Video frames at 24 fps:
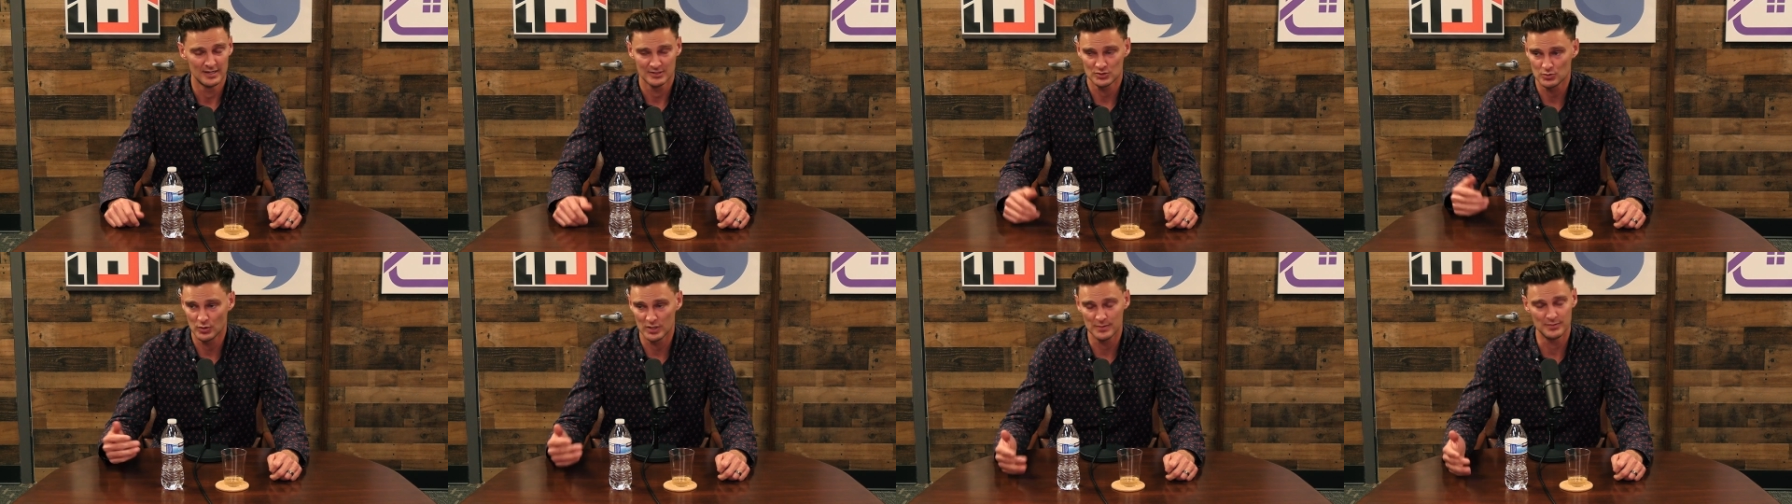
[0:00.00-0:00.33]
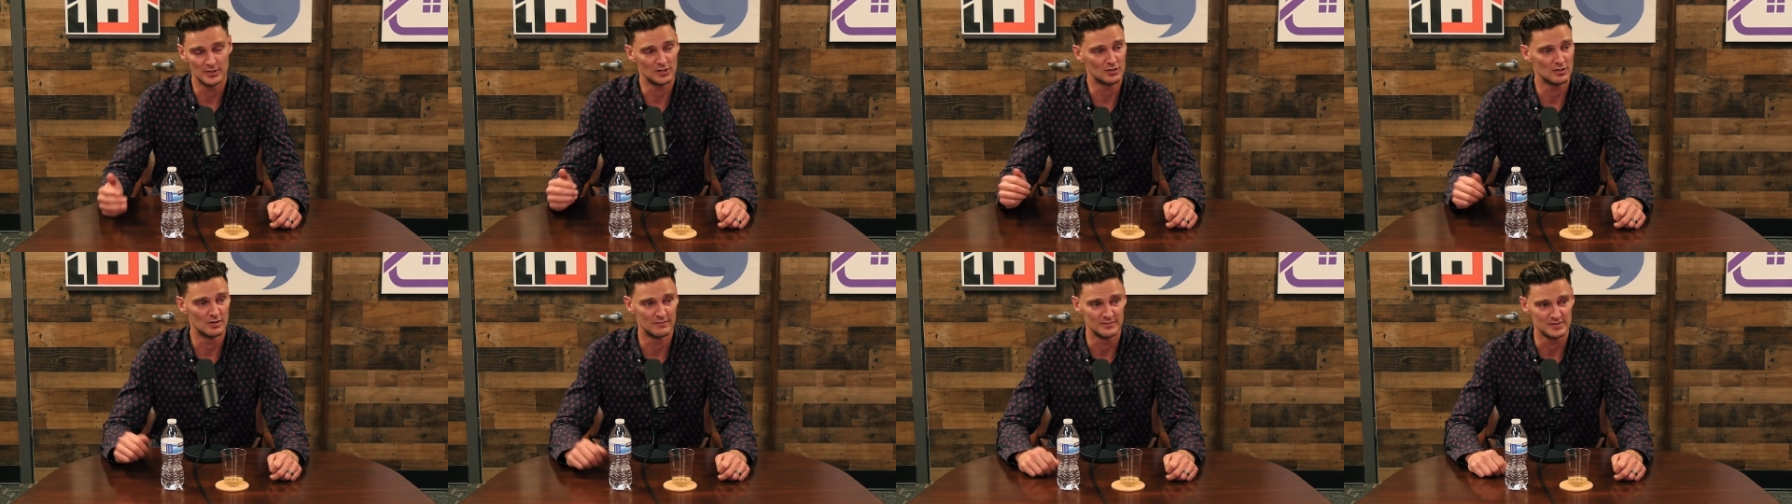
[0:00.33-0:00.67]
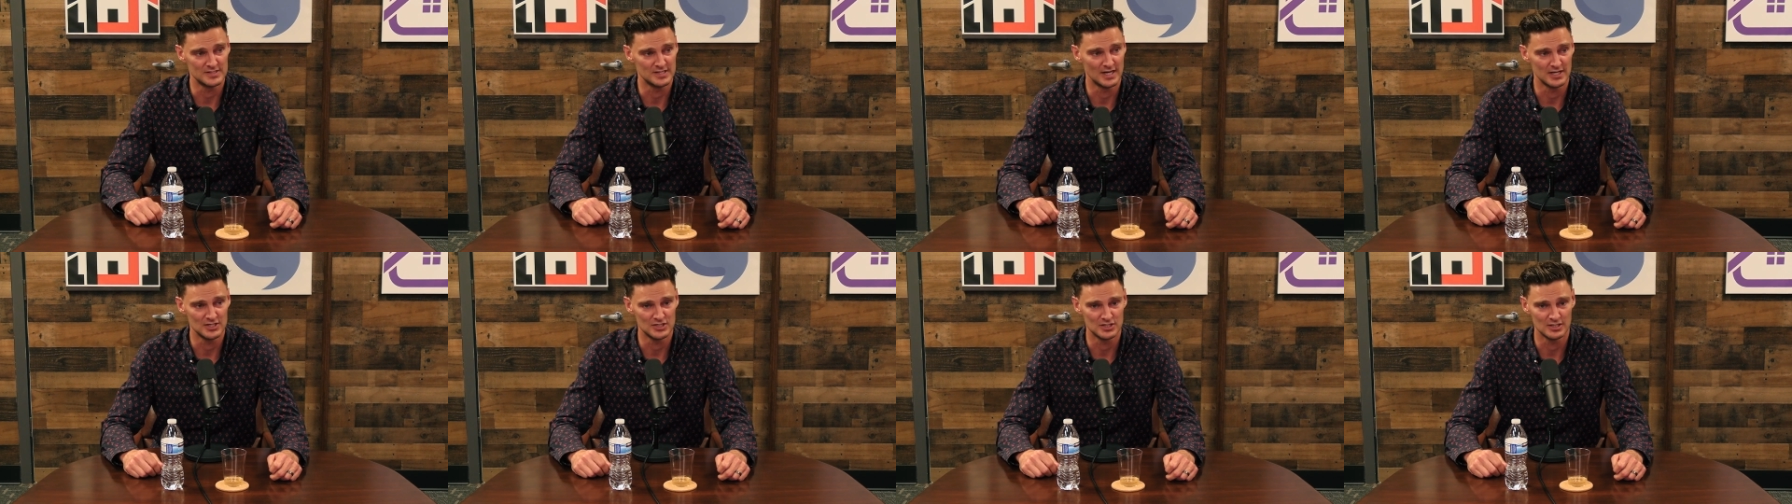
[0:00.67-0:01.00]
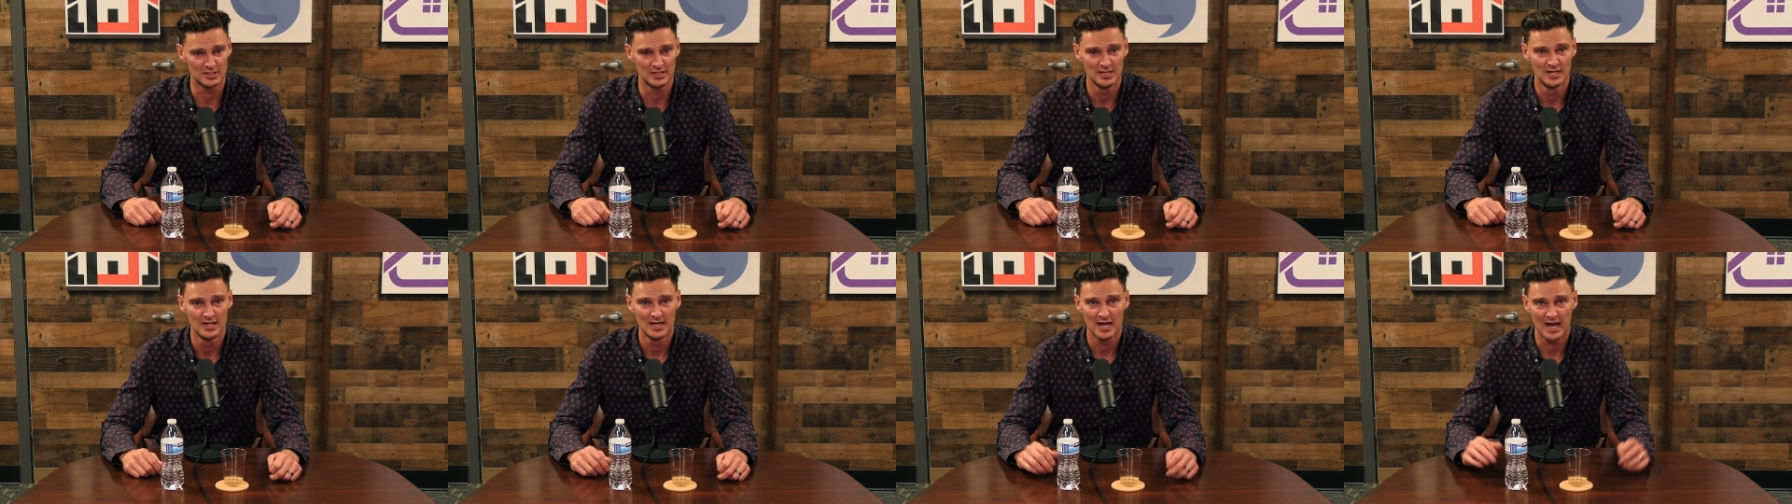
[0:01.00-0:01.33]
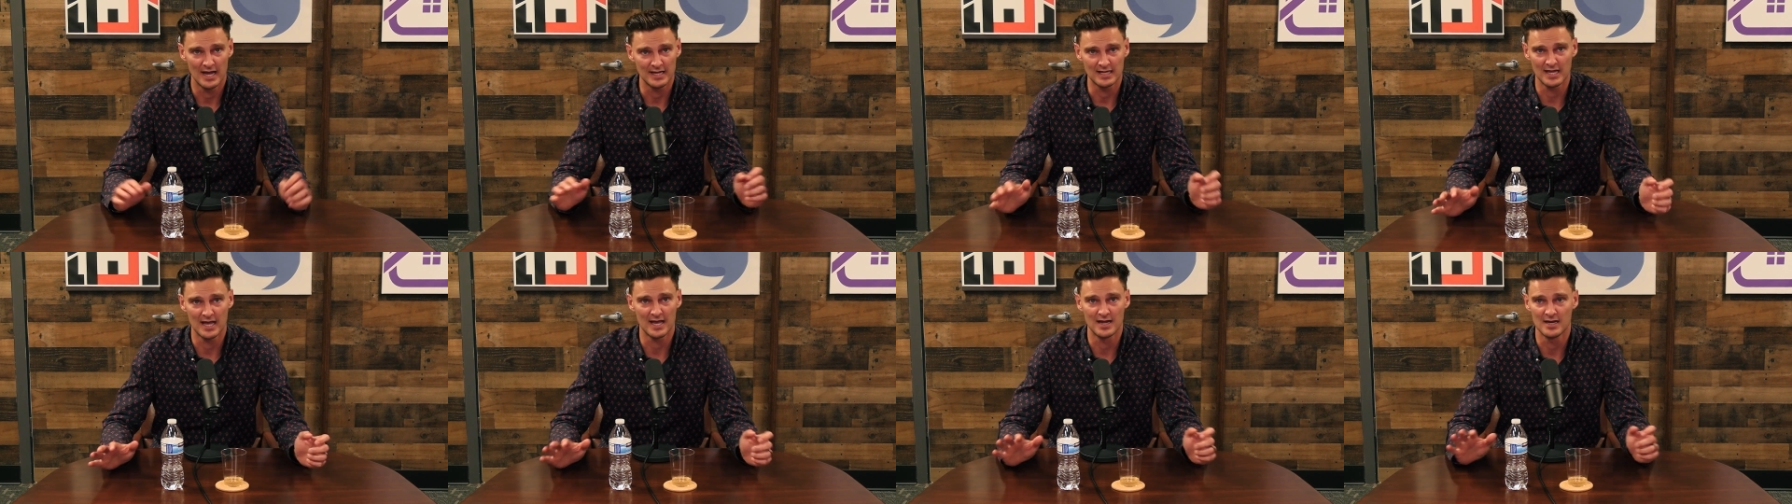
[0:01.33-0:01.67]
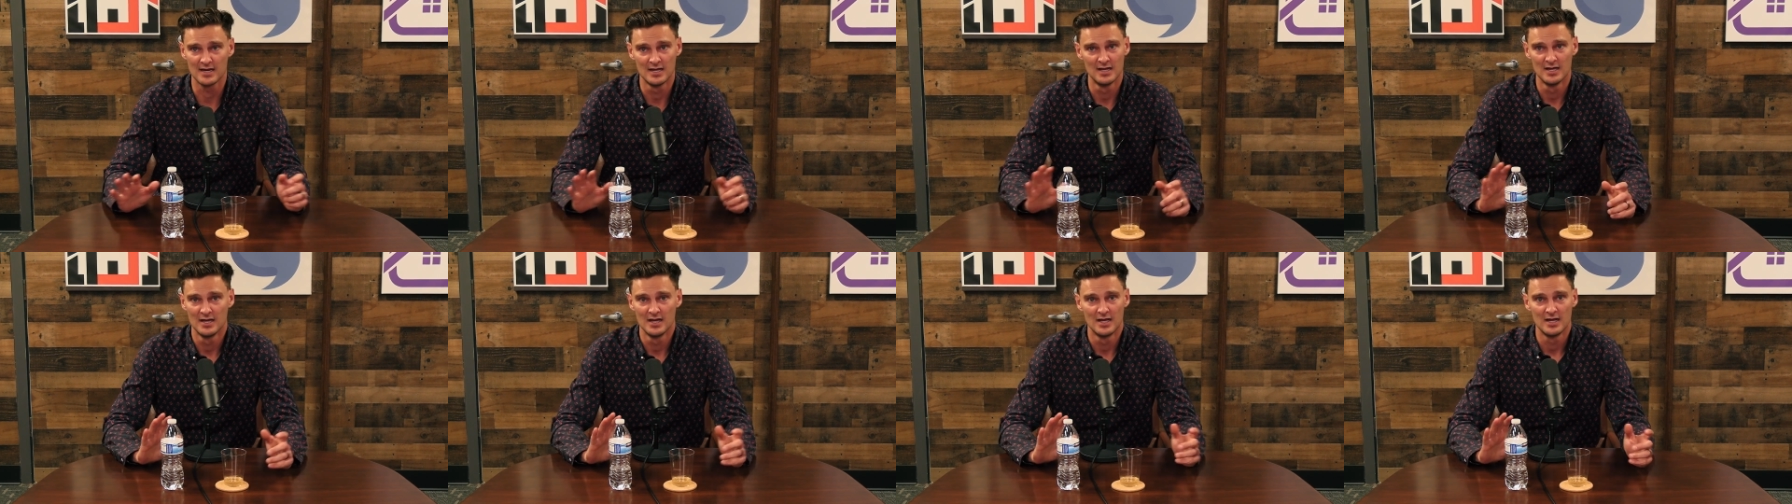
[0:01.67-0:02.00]
twenty minute conversation.
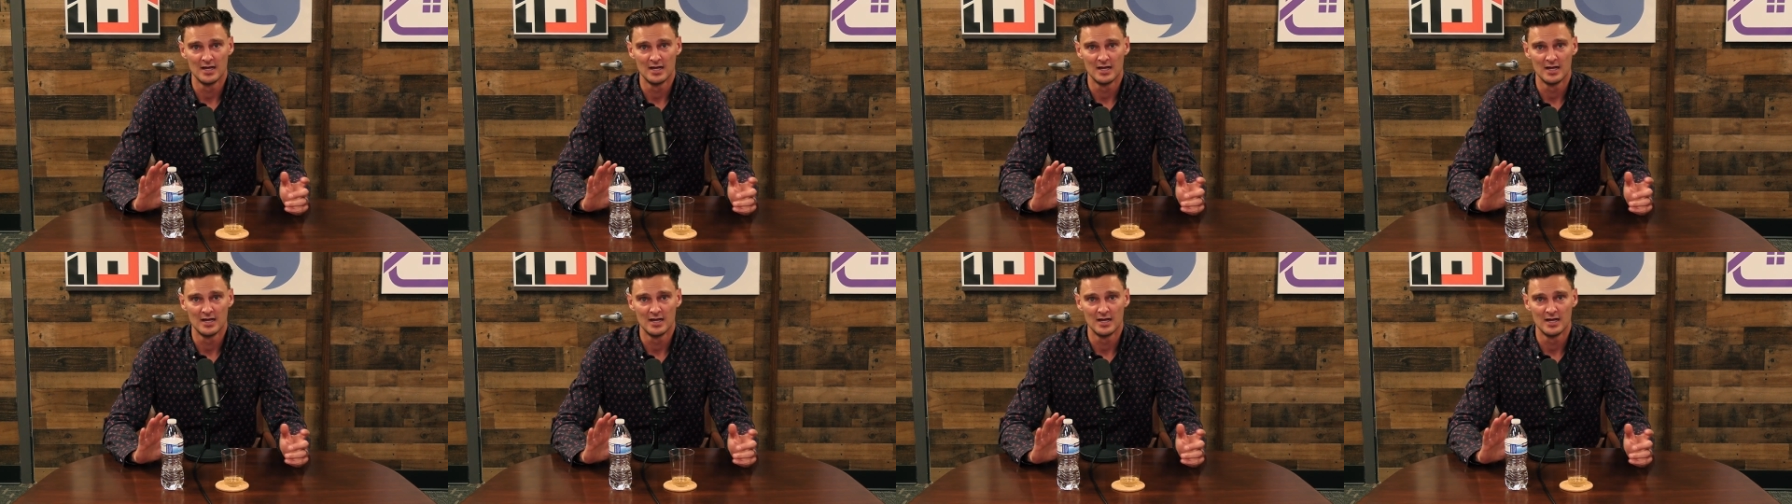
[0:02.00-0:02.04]
Again,